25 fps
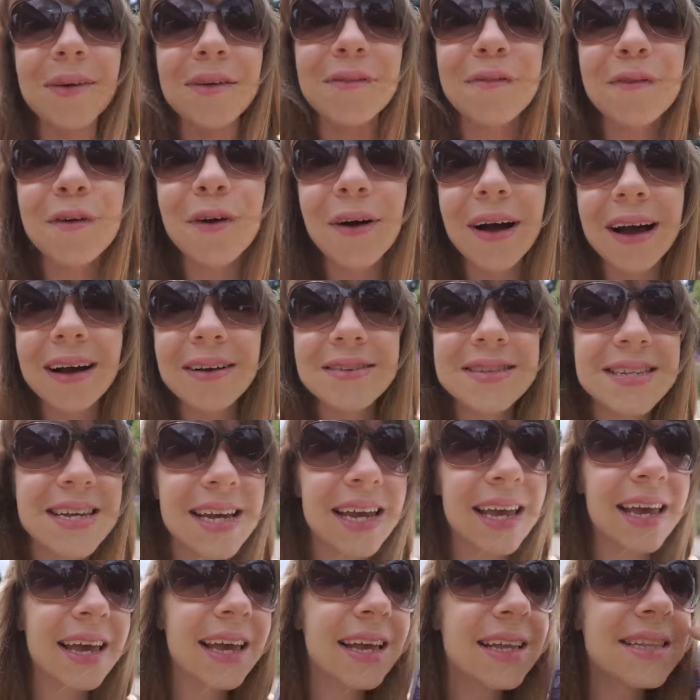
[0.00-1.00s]
We've got our
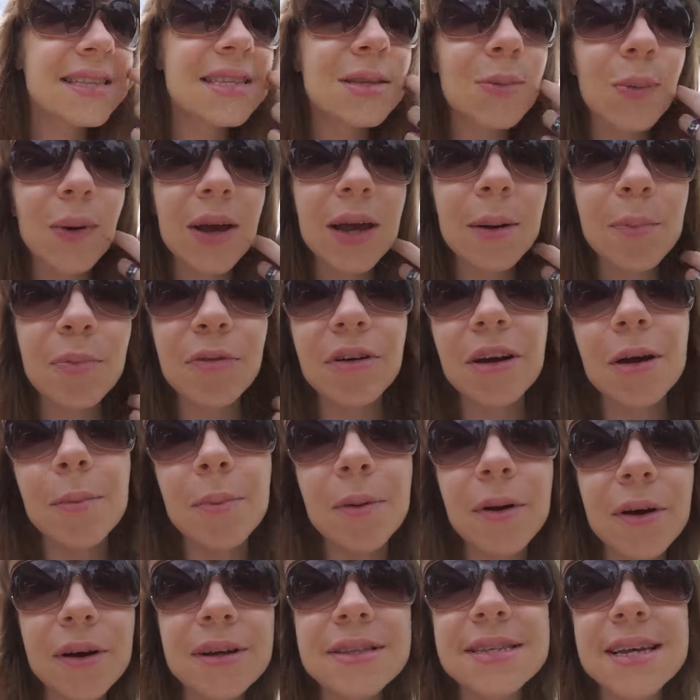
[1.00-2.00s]
tickets. We
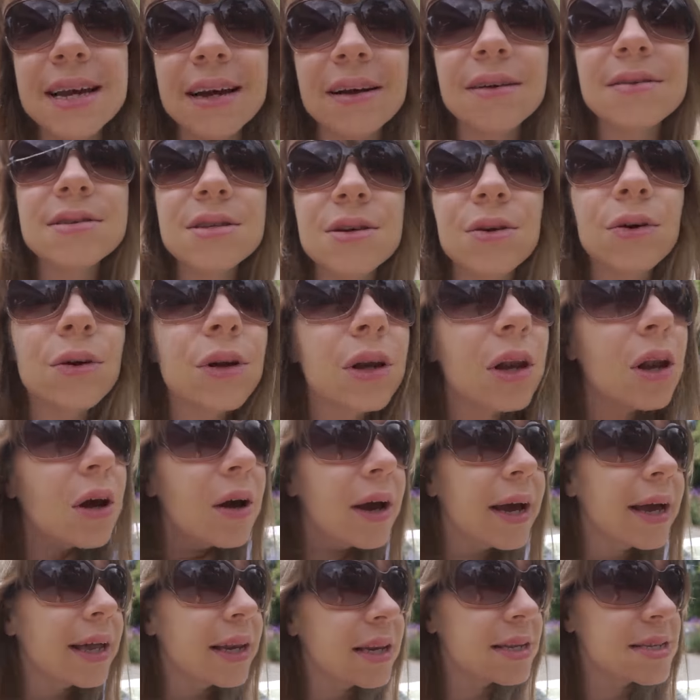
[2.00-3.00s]
pre-booked ours
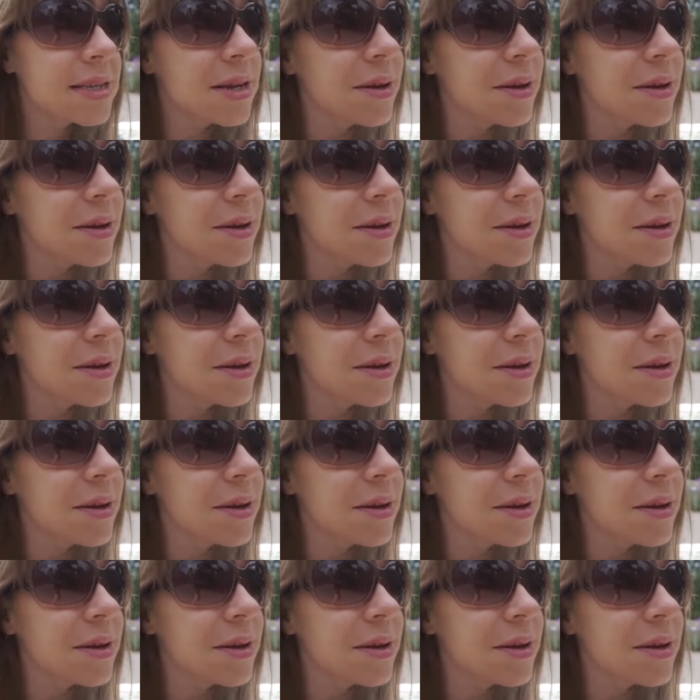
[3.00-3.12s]
online,